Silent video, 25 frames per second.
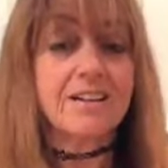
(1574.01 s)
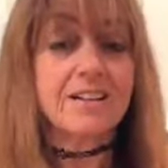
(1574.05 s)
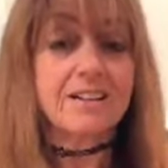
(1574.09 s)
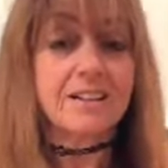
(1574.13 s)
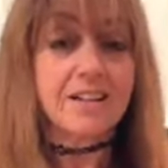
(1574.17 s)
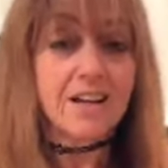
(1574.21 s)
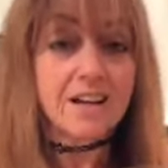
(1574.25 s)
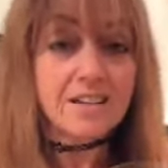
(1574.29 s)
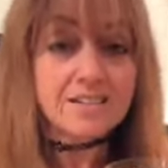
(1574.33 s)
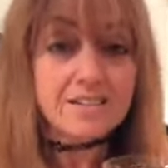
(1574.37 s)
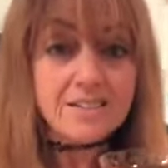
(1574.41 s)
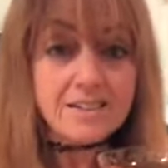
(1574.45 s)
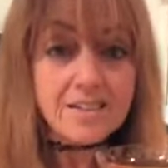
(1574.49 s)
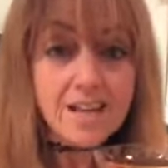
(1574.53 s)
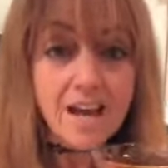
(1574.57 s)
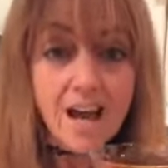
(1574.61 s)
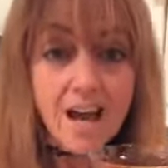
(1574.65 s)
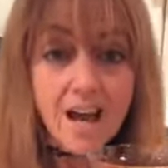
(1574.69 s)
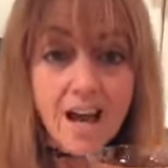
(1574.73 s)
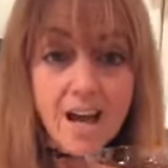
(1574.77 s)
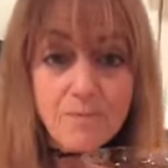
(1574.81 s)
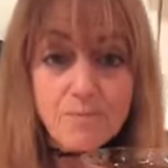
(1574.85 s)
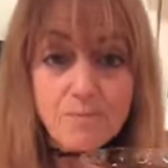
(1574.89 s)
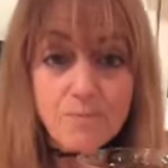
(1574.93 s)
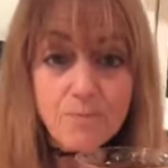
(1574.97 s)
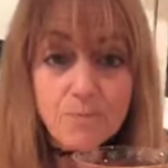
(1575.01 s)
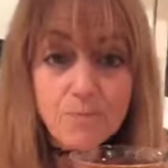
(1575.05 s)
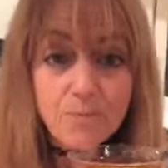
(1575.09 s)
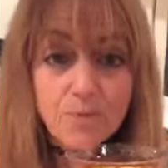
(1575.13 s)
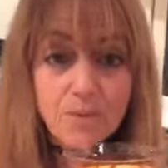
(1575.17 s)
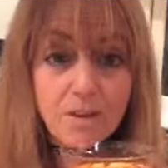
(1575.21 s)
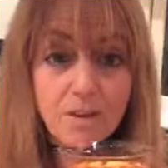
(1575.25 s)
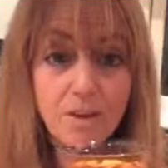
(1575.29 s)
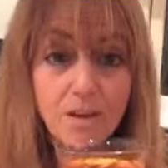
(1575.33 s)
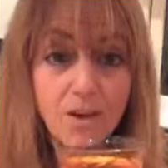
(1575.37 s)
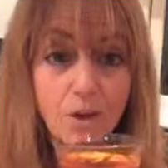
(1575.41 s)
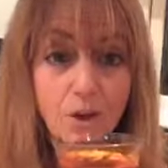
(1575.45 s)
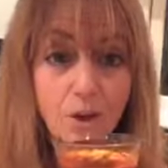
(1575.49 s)
next time.
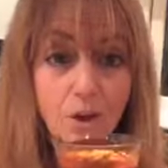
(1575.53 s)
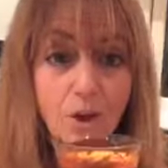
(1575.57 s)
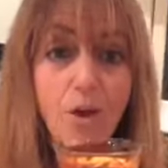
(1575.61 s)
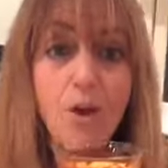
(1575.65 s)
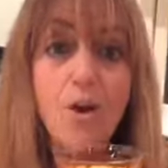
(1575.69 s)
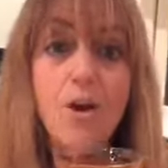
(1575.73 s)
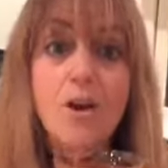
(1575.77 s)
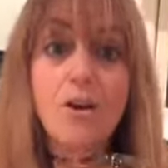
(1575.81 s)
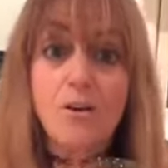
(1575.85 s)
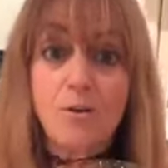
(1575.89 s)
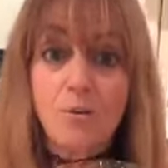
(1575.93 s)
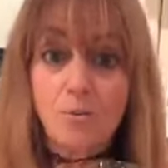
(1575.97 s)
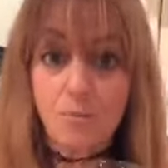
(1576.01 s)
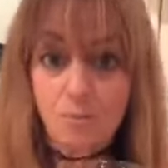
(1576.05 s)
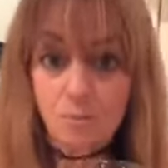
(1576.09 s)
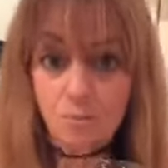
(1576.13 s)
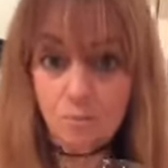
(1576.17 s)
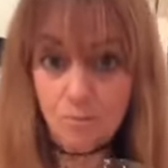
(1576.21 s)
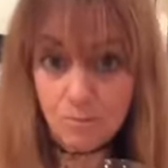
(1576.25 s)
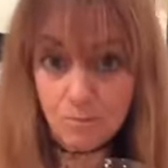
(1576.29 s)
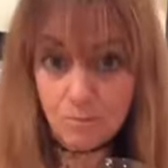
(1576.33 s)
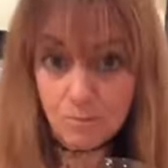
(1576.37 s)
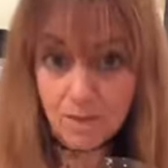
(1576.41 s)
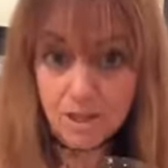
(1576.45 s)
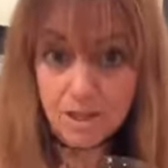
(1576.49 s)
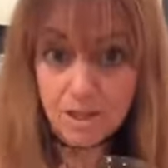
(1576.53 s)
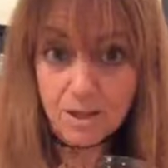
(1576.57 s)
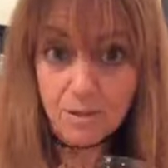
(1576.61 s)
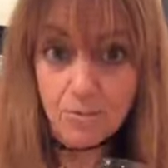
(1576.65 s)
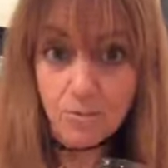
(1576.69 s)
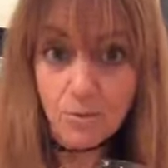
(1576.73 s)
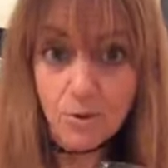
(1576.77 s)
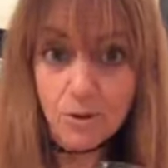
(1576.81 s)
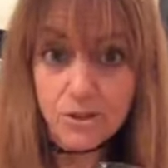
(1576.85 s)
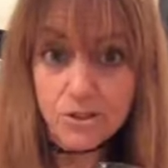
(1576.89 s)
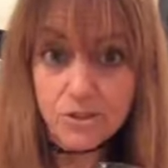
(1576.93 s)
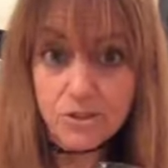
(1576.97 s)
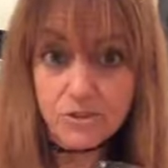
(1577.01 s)
Make it
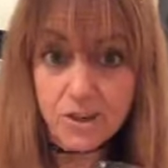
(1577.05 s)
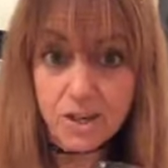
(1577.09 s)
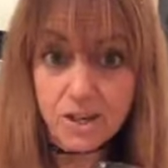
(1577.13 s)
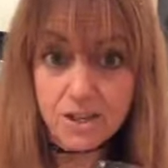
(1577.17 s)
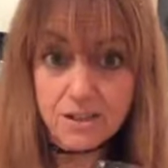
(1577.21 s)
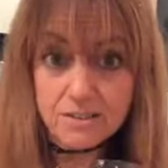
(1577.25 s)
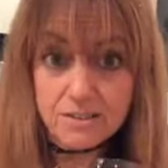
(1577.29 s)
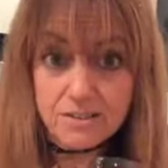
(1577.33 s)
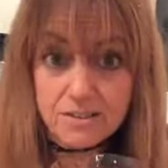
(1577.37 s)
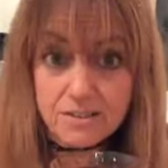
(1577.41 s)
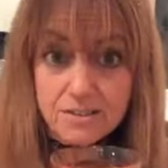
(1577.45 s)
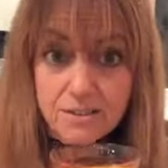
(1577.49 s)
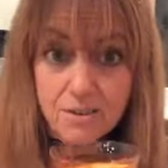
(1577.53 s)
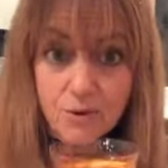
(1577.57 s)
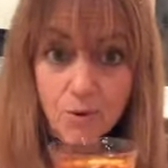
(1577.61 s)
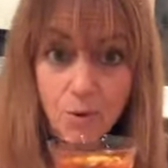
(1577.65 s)
more drinks.